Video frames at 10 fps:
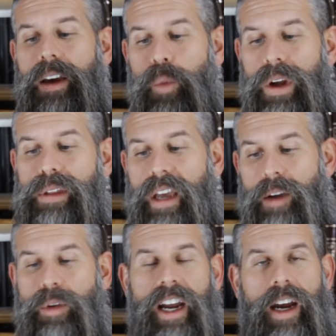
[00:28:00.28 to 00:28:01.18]
with
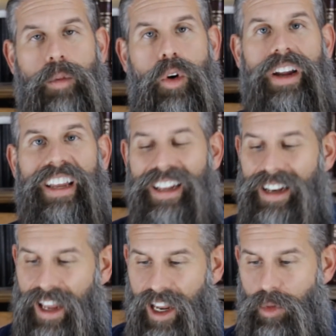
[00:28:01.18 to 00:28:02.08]
Abraham or in
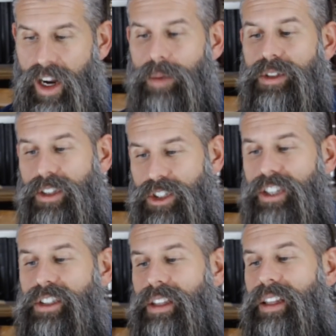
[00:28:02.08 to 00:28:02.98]
Abraham,
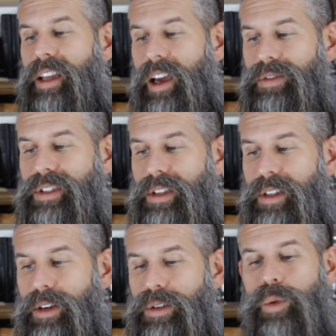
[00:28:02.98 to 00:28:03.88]
suggesting that the heavens and the
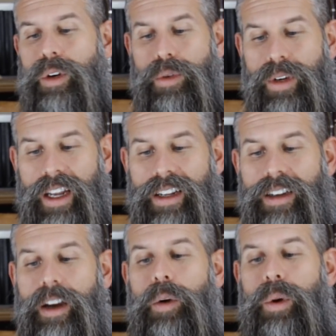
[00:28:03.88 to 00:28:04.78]
earth were created
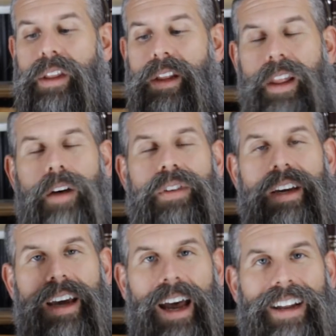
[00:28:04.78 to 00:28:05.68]
with the loving
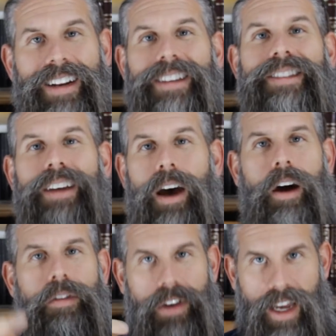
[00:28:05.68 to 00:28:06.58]
kindness
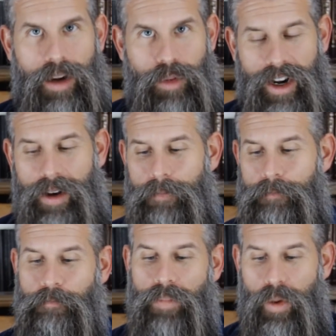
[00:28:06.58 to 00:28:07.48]
of Abraham.
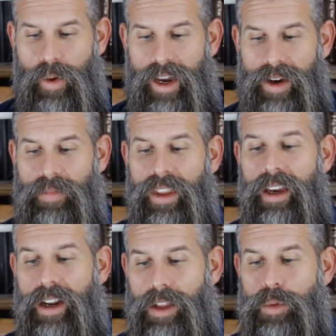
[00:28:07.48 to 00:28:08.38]
Okay?
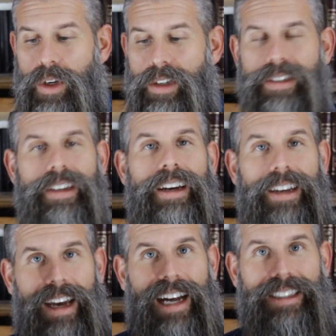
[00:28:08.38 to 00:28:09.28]
In other words,
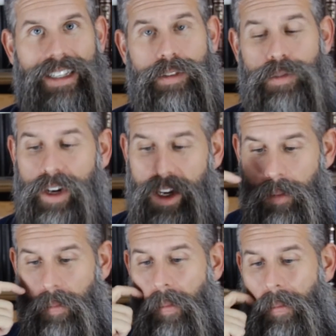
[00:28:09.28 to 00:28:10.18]
God did it for him.